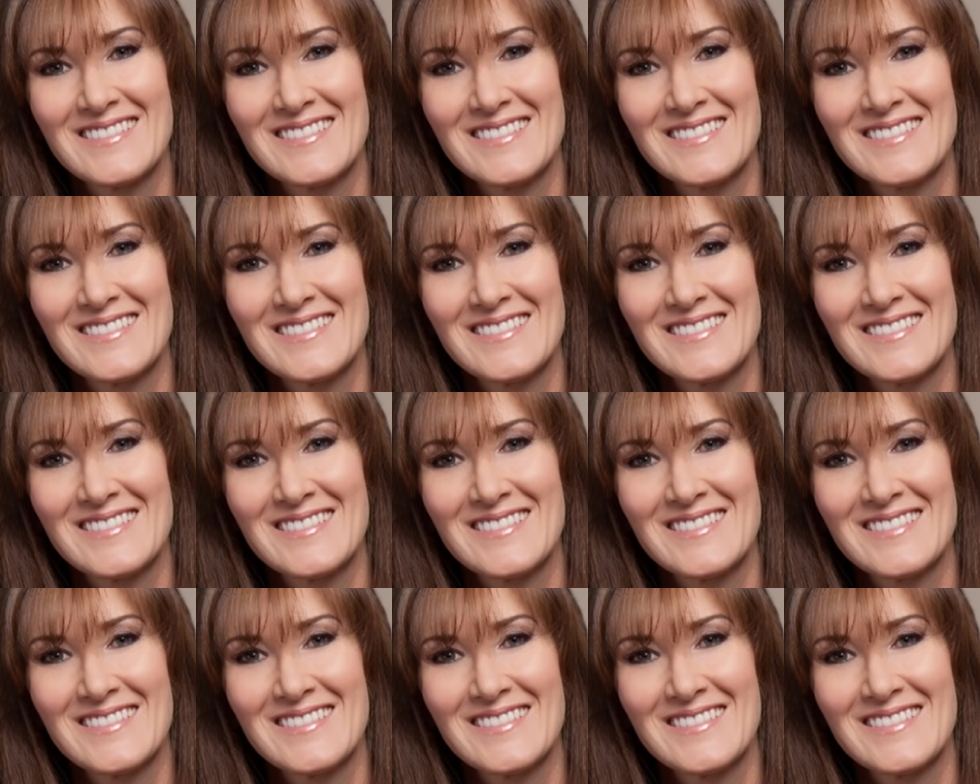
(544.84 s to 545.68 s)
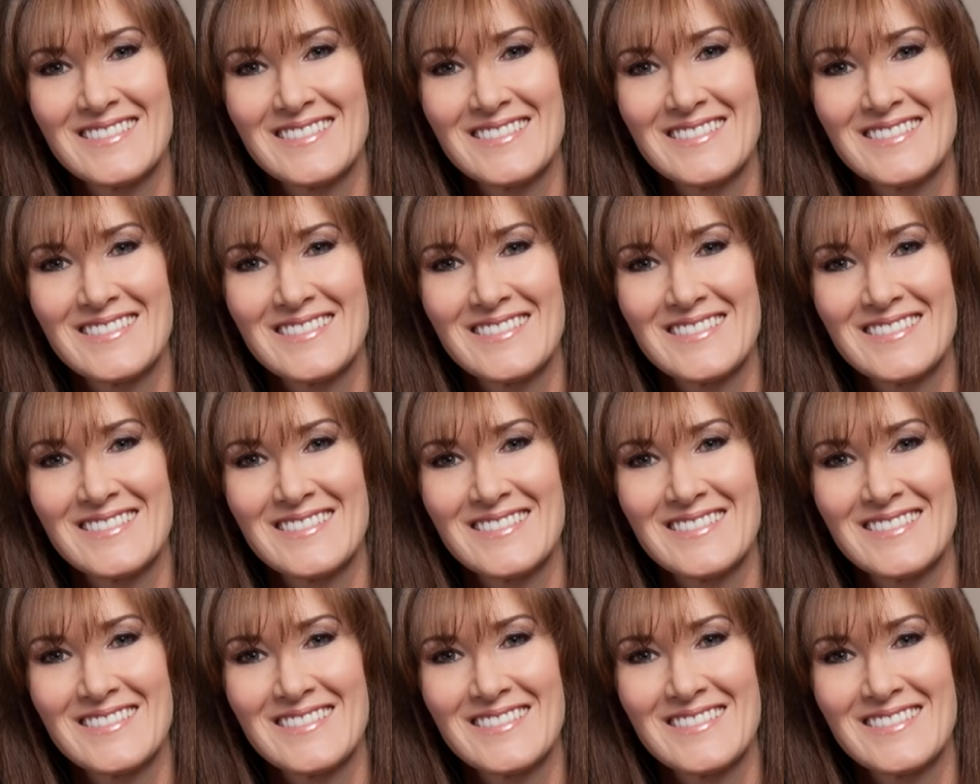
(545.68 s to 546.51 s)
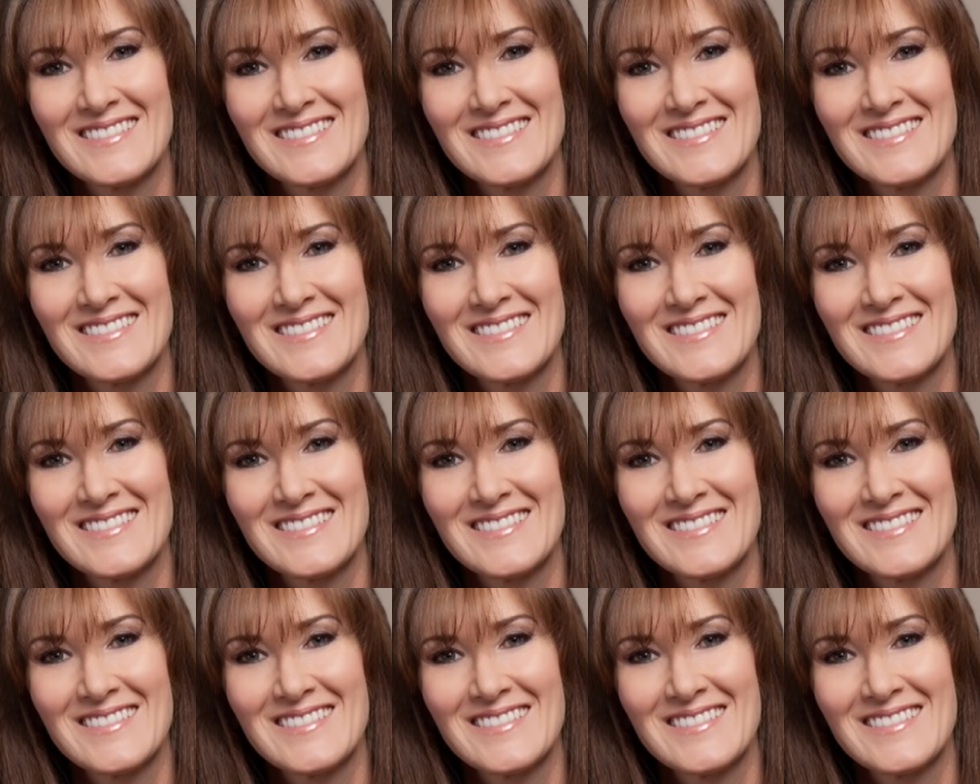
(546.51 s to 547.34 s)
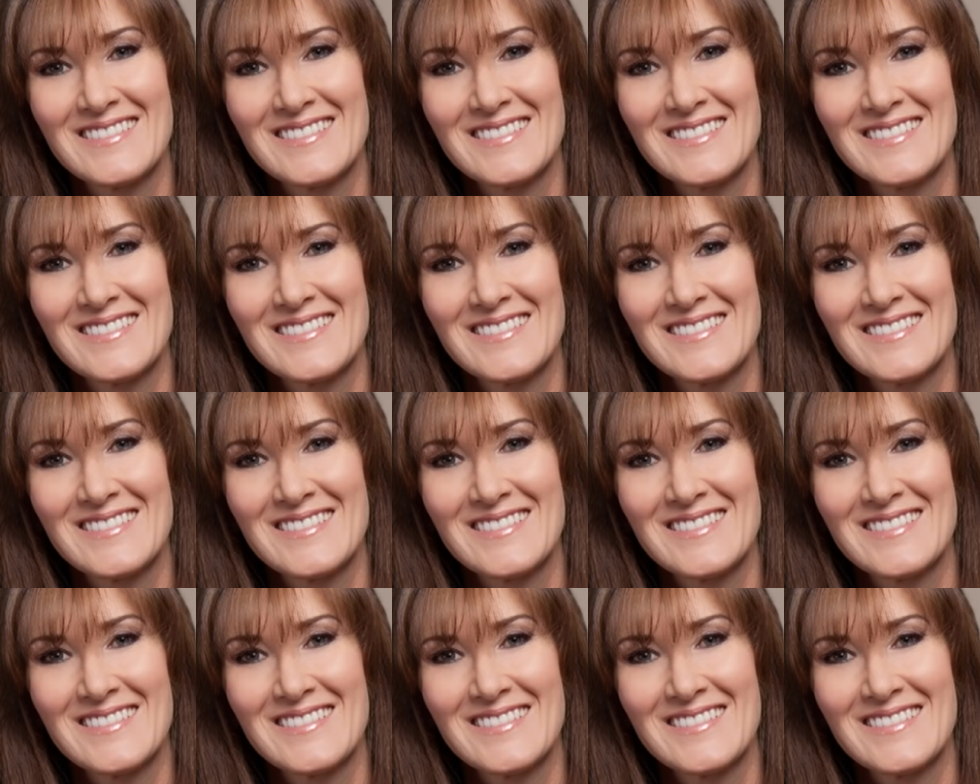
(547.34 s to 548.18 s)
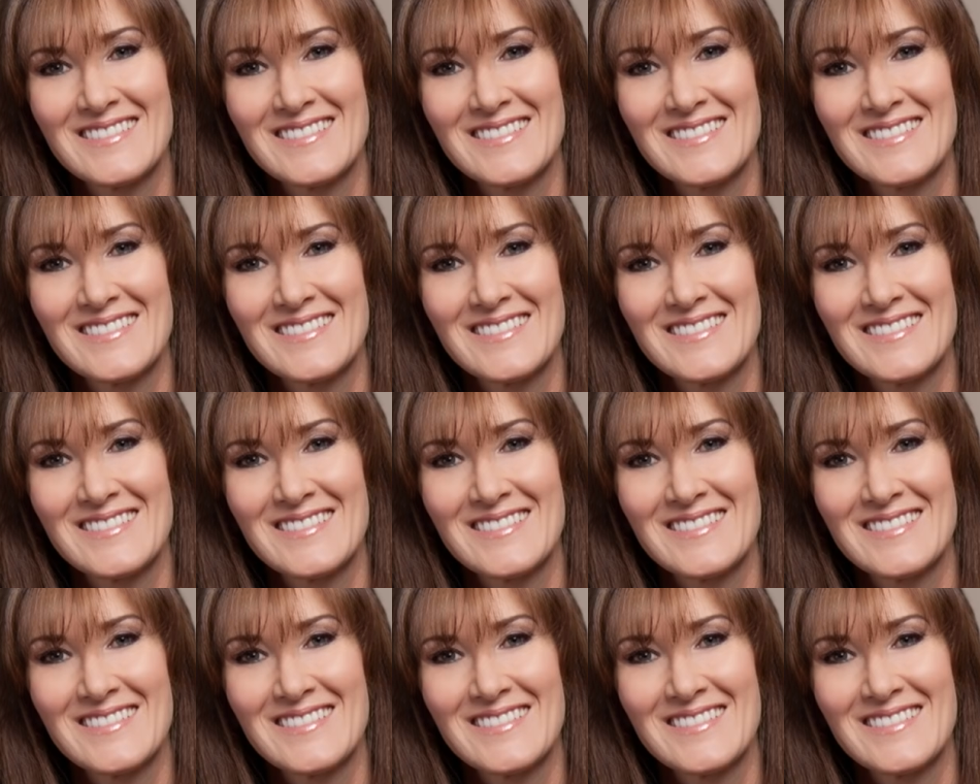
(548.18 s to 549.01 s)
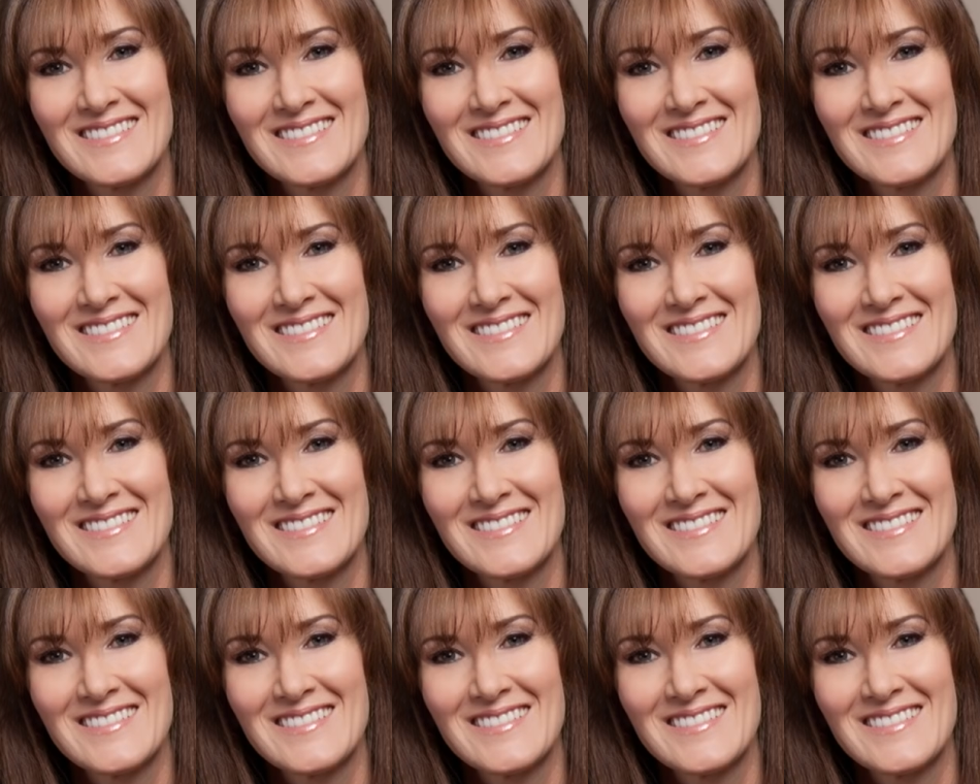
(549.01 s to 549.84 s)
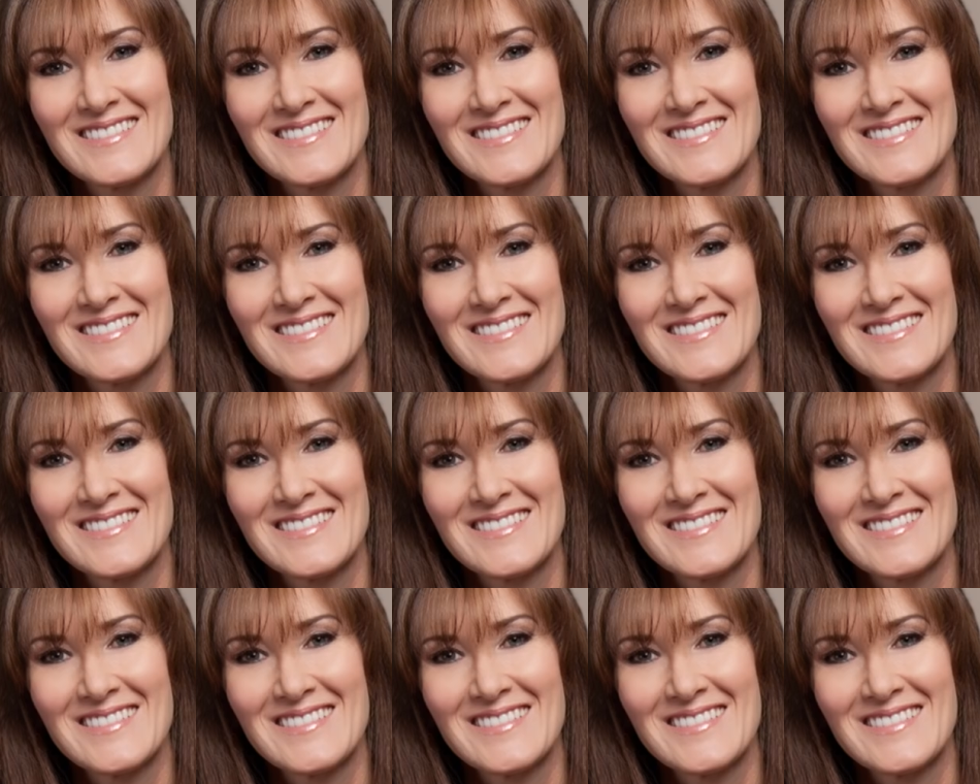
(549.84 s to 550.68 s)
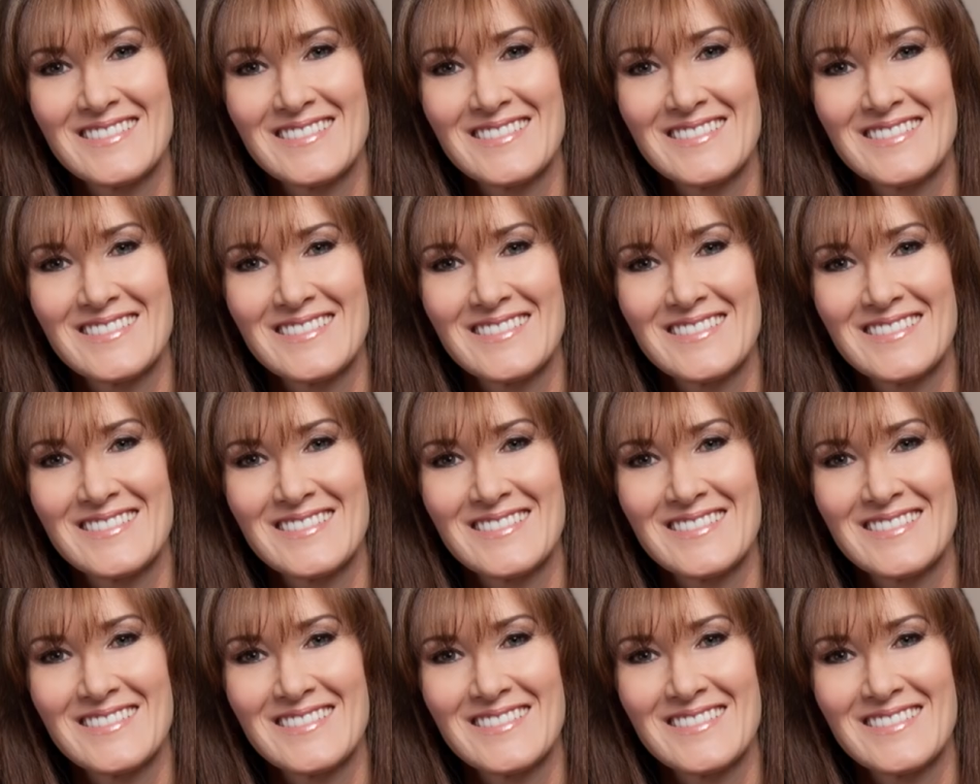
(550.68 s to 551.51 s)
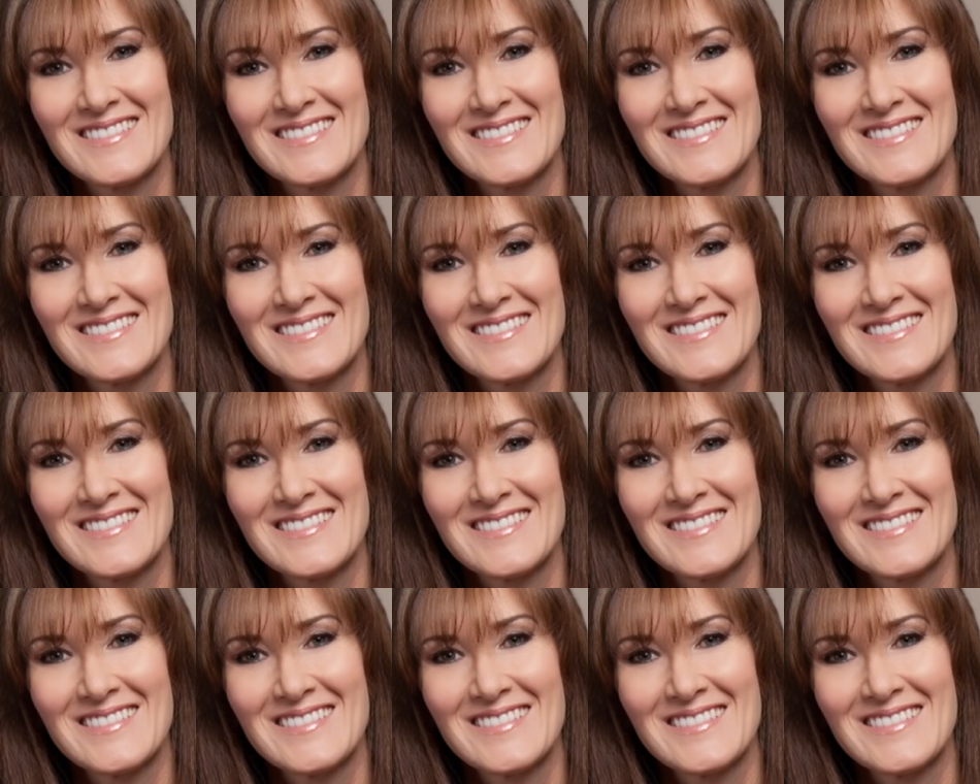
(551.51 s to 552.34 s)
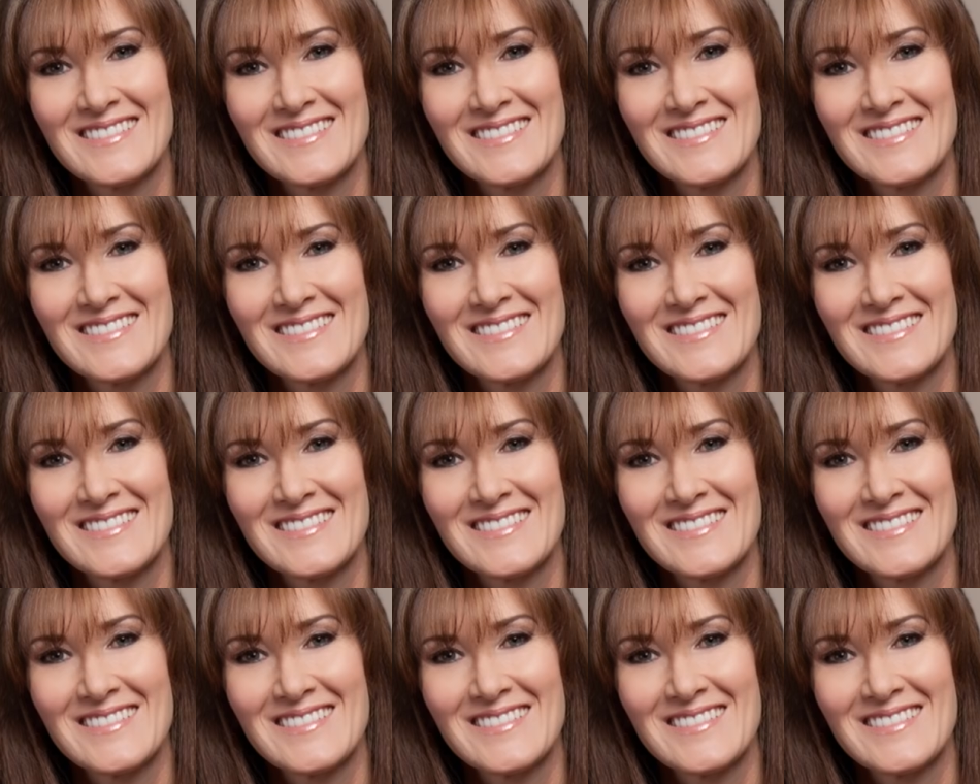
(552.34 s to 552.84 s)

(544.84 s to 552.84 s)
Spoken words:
This is a still picture; no speech is visible.